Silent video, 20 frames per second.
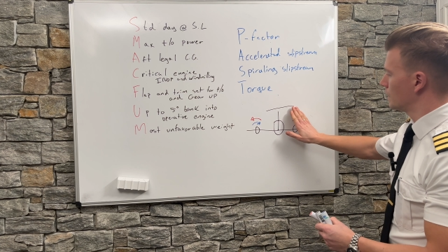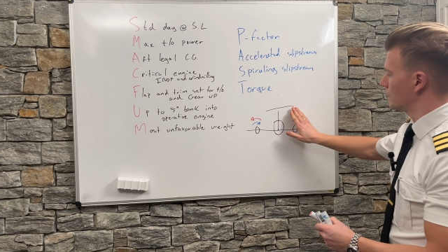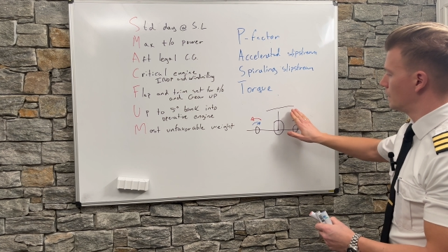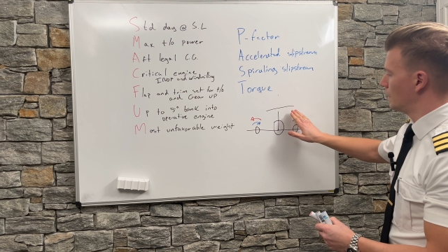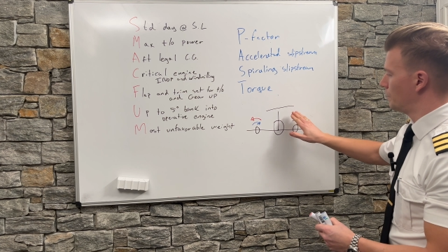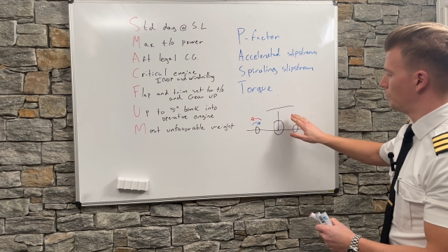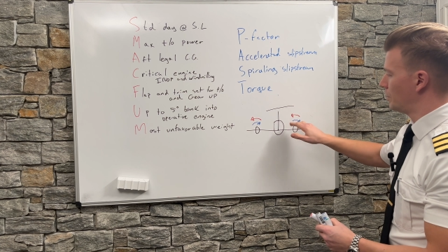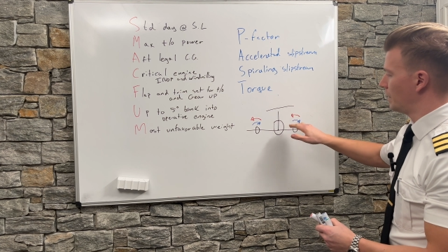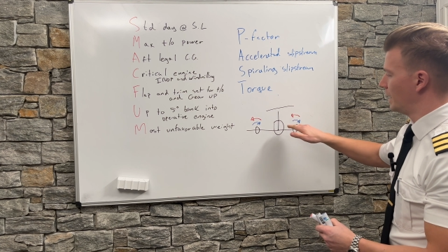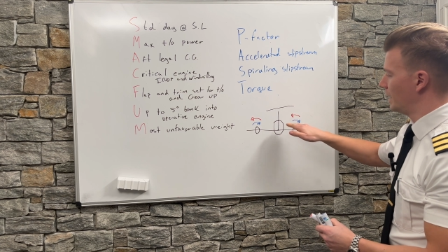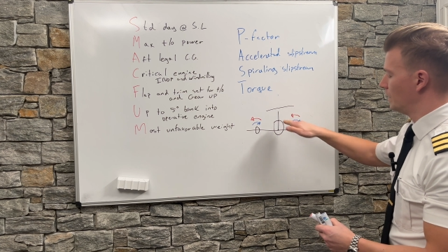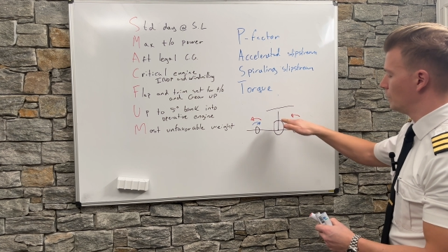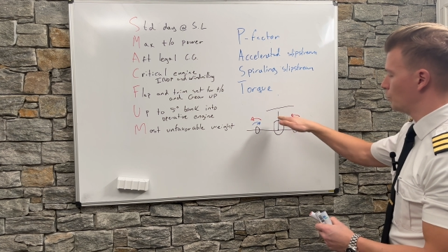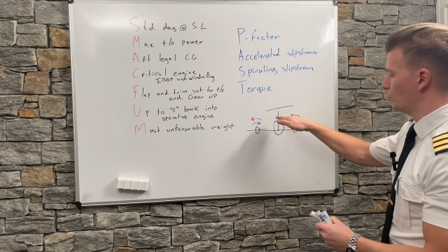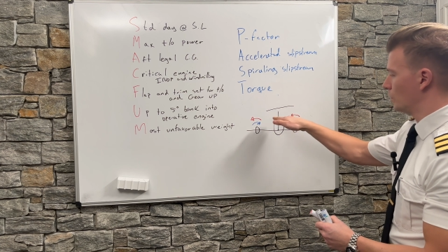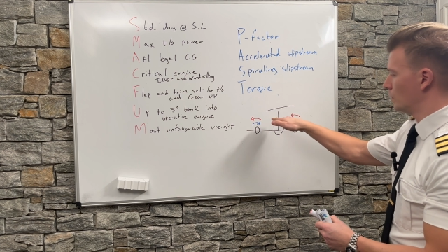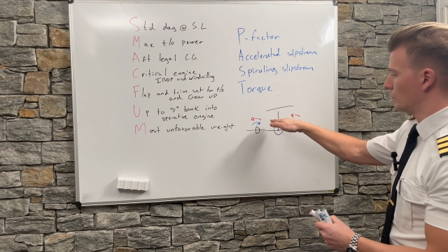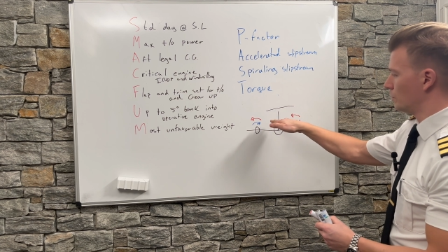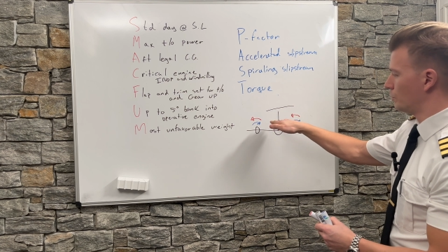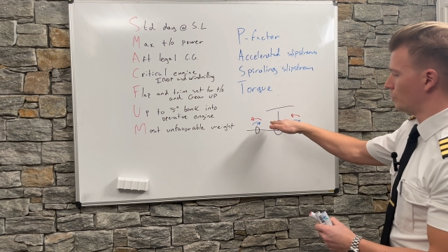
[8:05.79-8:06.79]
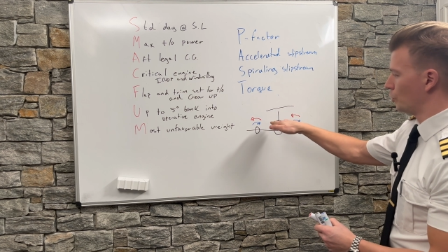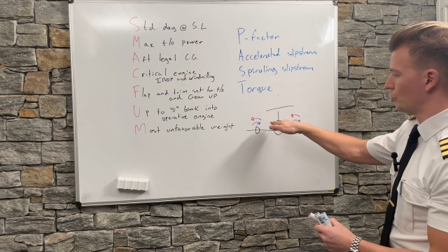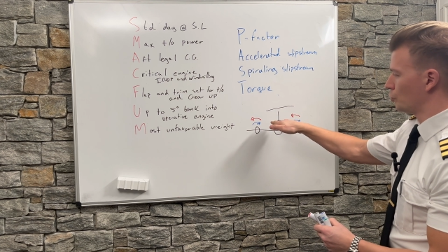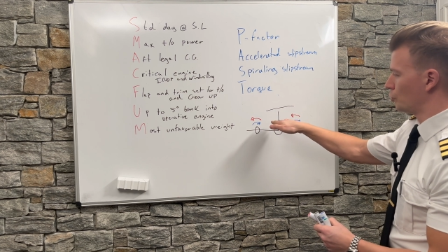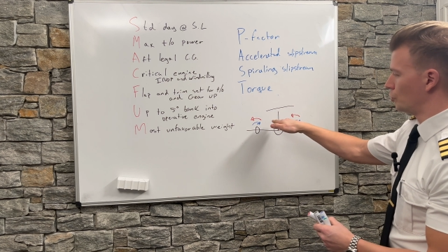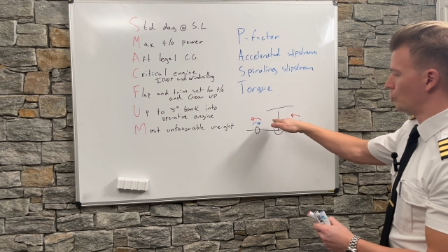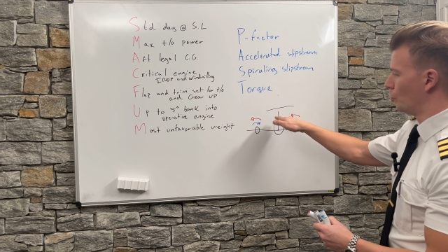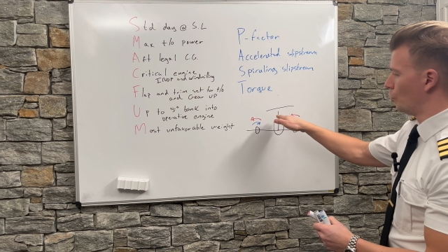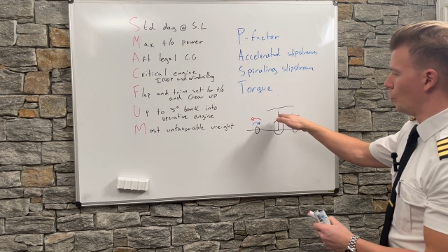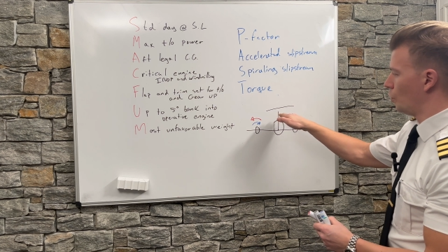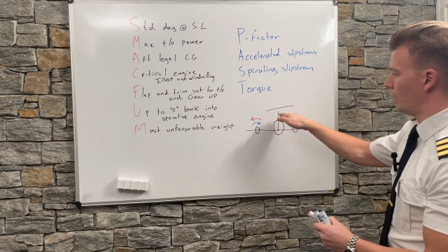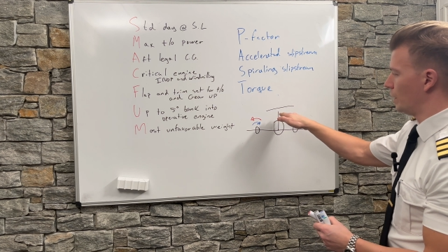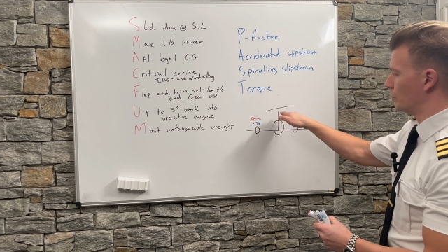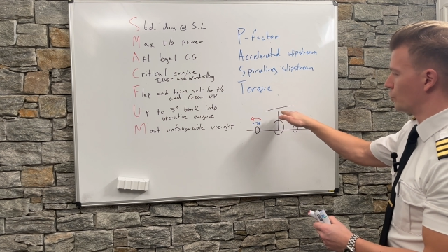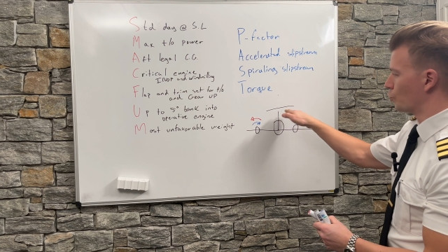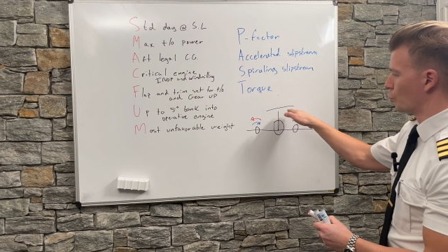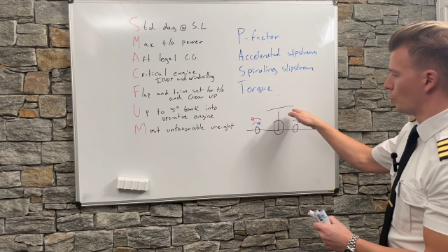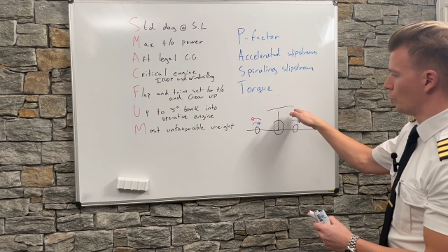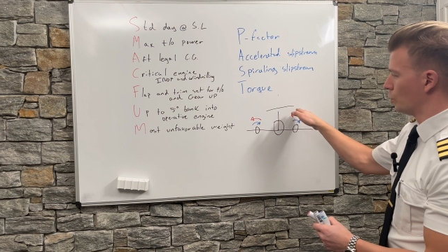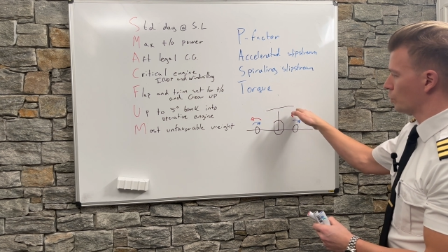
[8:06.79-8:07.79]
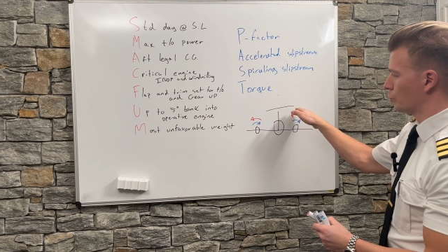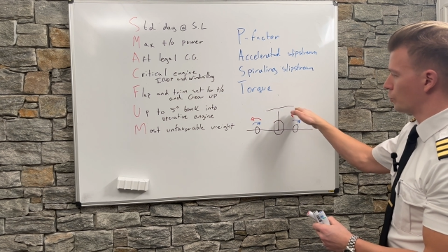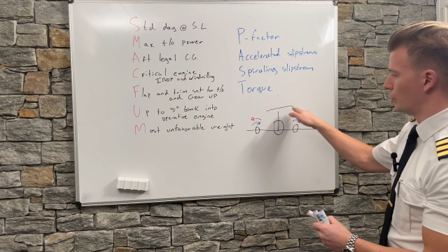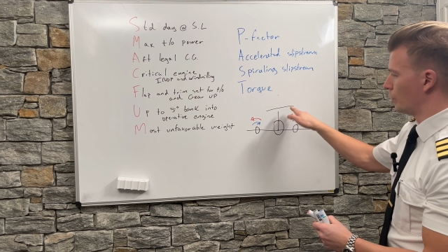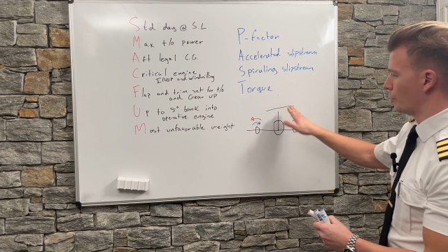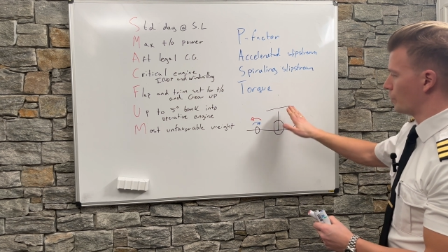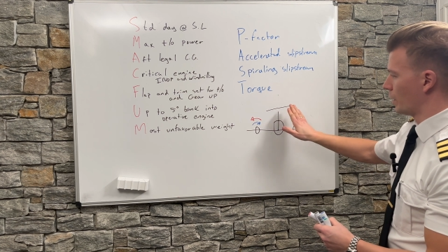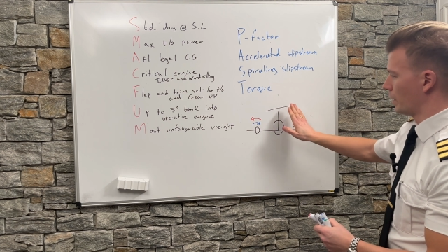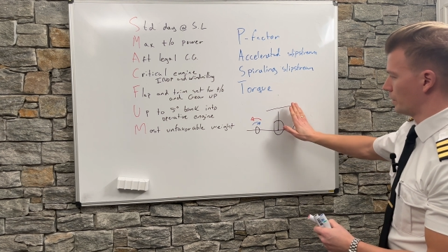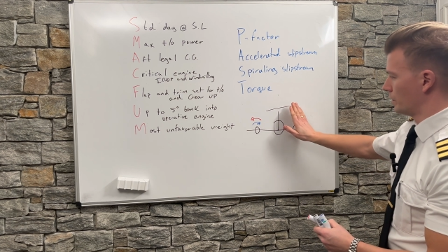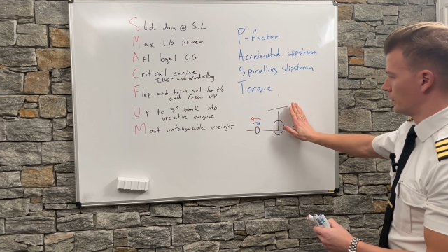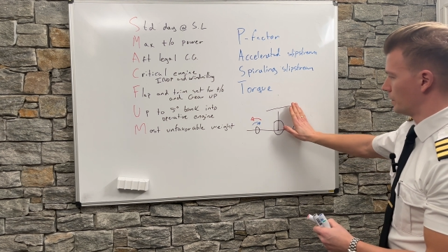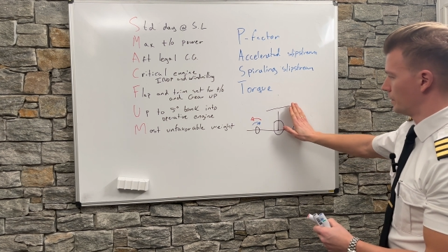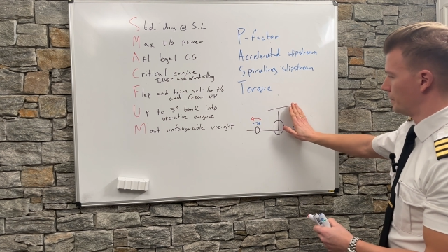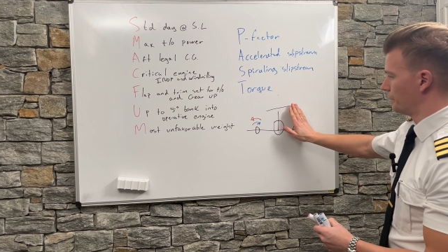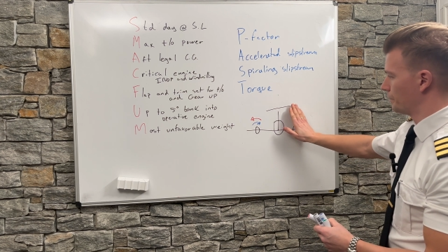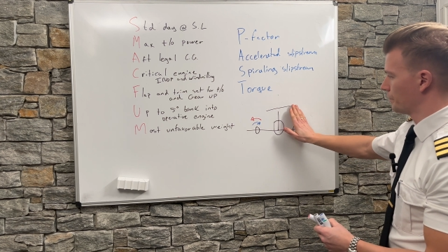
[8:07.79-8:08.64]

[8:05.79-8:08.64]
the plane will both yaw and roll to the right.